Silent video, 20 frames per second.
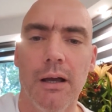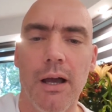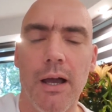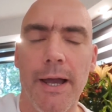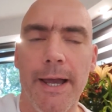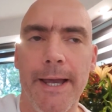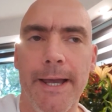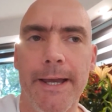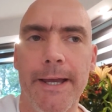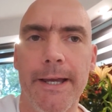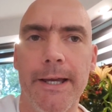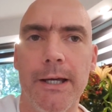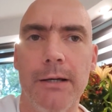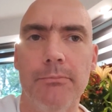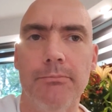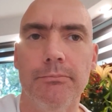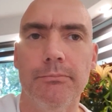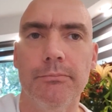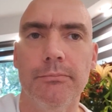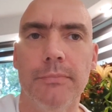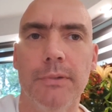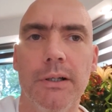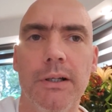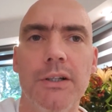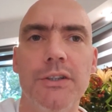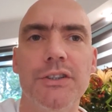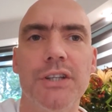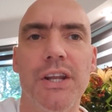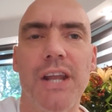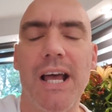
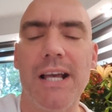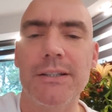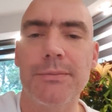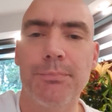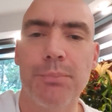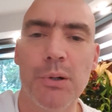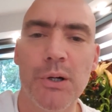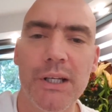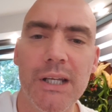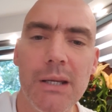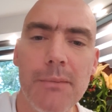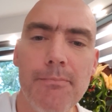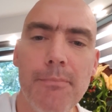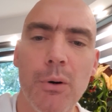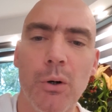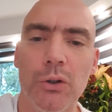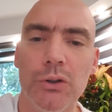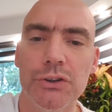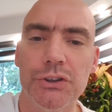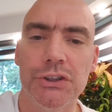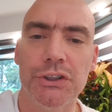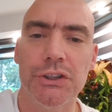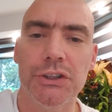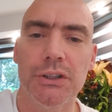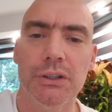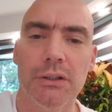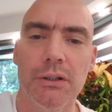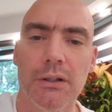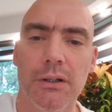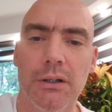So that's pretty much
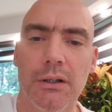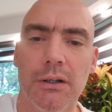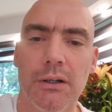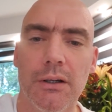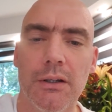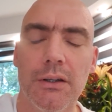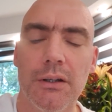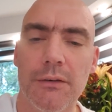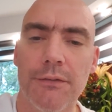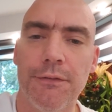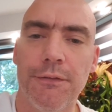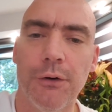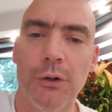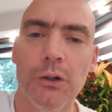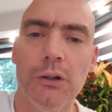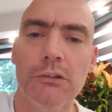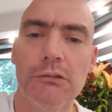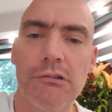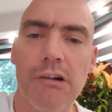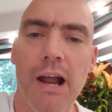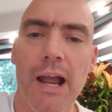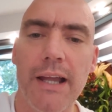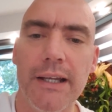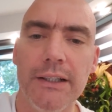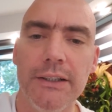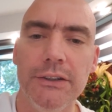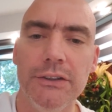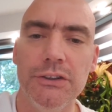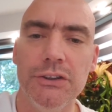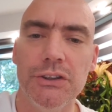the full
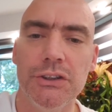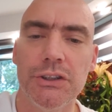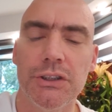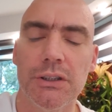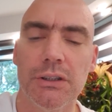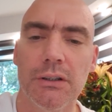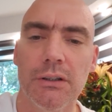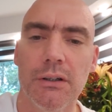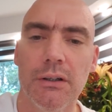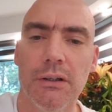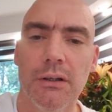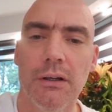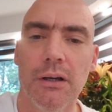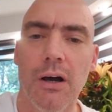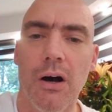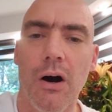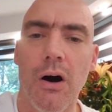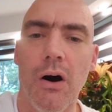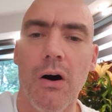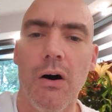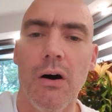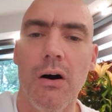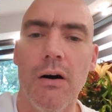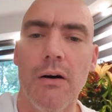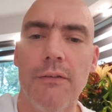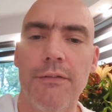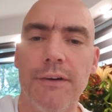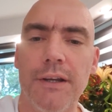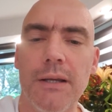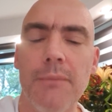range
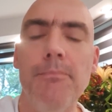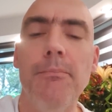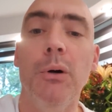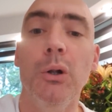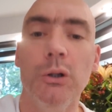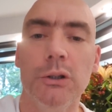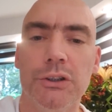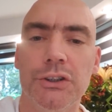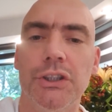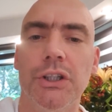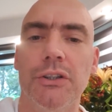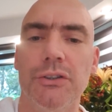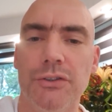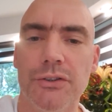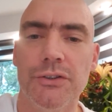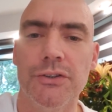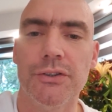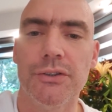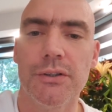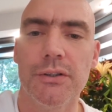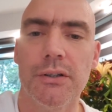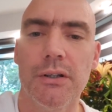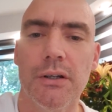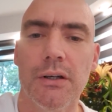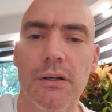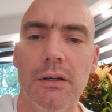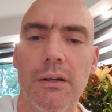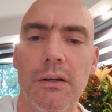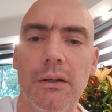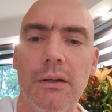of emulsions
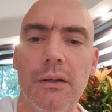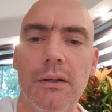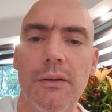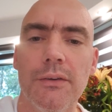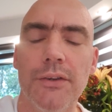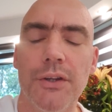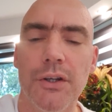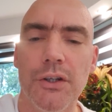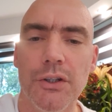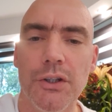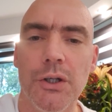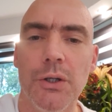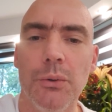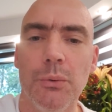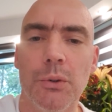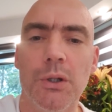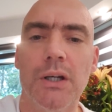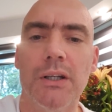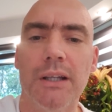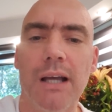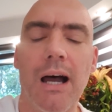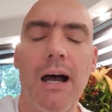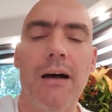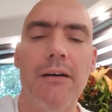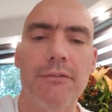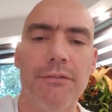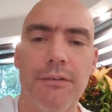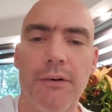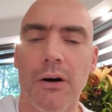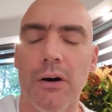that you can
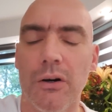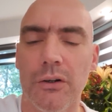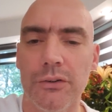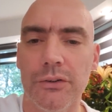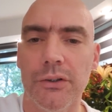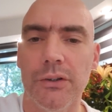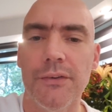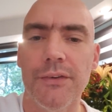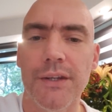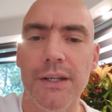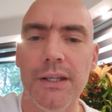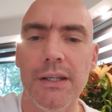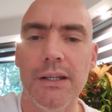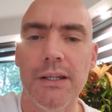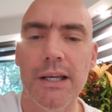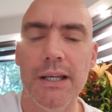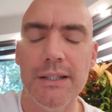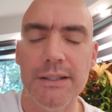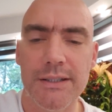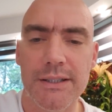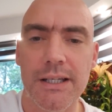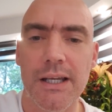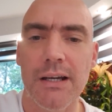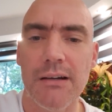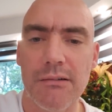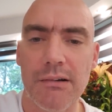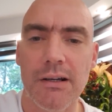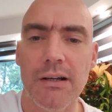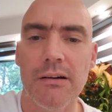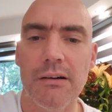have on the
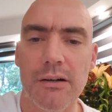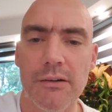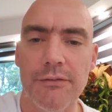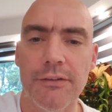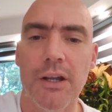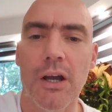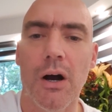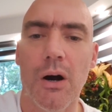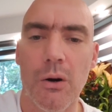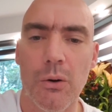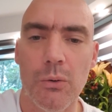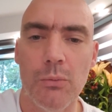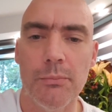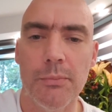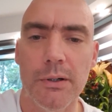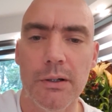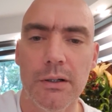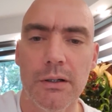interior of your home.